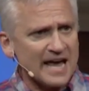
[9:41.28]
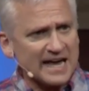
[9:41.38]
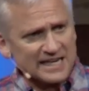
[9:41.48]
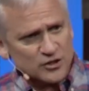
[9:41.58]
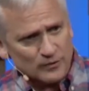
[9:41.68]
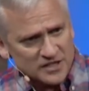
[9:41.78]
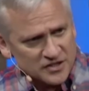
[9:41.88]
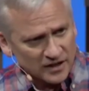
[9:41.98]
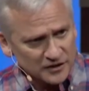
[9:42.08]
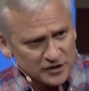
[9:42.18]
And as a
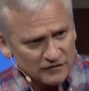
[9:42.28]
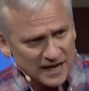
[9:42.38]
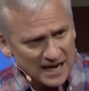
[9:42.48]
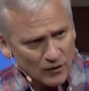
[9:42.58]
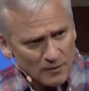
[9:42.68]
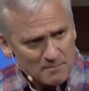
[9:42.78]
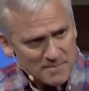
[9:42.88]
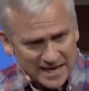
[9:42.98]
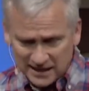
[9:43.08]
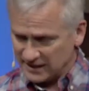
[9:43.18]
result of our
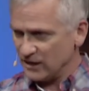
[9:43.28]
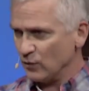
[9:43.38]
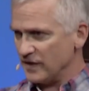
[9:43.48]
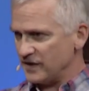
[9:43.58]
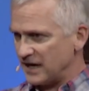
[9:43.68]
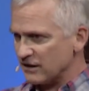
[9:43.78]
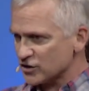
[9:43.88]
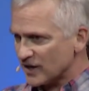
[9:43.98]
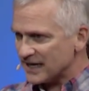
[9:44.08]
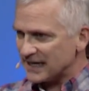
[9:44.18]
meddling with it, our
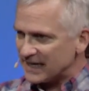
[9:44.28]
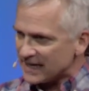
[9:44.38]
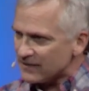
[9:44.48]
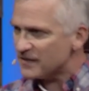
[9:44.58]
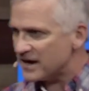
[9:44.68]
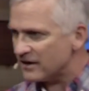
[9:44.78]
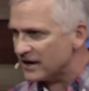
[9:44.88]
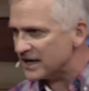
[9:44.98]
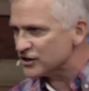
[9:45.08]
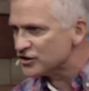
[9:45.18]
trying to get in there
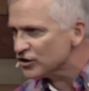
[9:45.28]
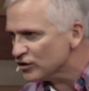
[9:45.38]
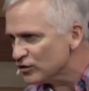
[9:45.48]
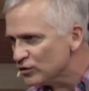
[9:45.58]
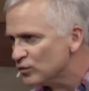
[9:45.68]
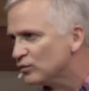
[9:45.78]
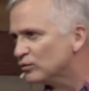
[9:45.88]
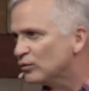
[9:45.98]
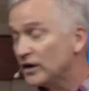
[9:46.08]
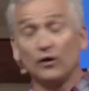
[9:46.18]
and do
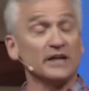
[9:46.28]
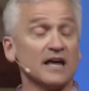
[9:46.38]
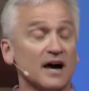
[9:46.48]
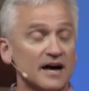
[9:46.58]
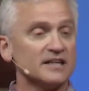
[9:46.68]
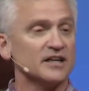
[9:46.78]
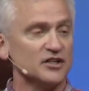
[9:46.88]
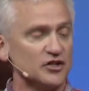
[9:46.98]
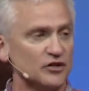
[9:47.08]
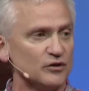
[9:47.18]
what only God can
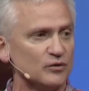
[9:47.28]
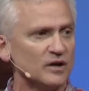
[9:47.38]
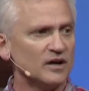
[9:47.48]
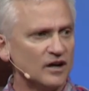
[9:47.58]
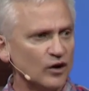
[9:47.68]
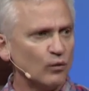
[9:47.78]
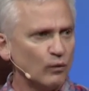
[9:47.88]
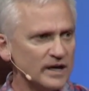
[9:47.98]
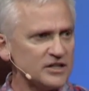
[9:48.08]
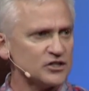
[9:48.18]
do,
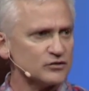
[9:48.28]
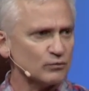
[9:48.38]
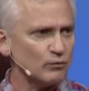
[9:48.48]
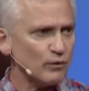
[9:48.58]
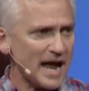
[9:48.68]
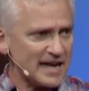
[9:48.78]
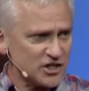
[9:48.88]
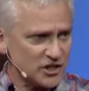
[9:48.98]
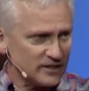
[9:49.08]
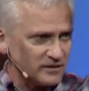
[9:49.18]
we just
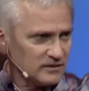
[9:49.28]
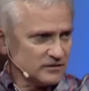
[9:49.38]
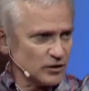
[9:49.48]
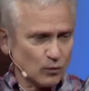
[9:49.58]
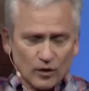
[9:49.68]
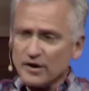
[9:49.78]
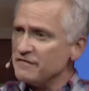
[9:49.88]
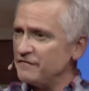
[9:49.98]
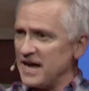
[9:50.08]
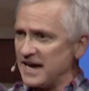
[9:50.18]
ratchet the worry
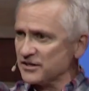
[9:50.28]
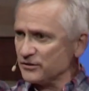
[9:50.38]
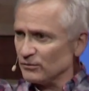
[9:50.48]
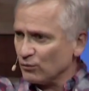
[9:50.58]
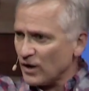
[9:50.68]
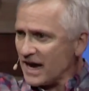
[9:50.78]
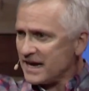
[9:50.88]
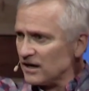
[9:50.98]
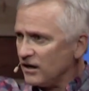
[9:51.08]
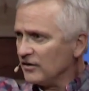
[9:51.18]
factor
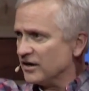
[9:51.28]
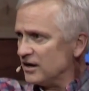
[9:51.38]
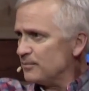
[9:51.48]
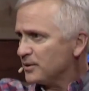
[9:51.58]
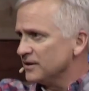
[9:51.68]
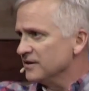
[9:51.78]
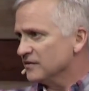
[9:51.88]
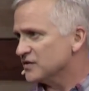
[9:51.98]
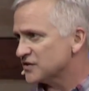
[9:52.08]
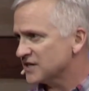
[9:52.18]
right on up
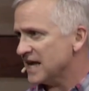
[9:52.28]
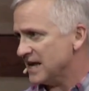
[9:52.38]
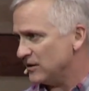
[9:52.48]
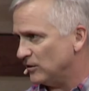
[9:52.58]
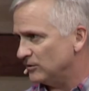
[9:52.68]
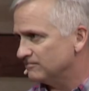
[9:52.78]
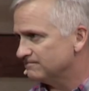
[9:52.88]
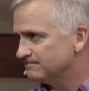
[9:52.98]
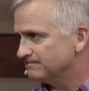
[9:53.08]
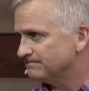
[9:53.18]
the scale.
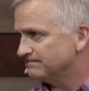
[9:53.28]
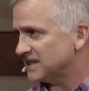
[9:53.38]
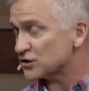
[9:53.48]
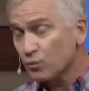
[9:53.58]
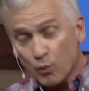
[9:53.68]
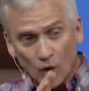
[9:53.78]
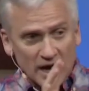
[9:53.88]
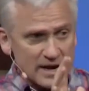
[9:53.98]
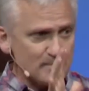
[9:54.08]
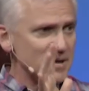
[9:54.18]
That's
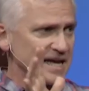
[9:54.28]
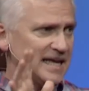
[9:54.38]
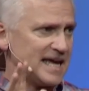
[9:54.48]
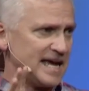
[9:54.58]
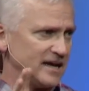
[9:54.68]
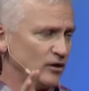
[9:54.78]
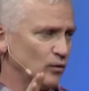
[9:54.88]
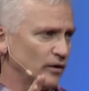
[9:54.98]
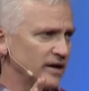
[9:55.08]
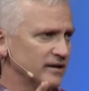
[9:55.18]
one big
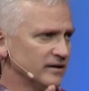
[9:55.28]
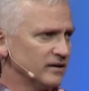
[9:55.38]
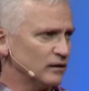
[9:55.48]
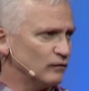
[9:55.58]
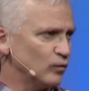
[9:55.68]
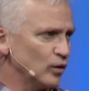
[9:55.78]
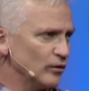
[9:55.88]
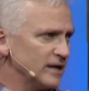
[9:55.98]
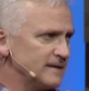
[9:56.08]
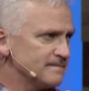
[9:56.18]
category of
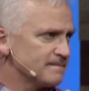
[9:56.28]
worry.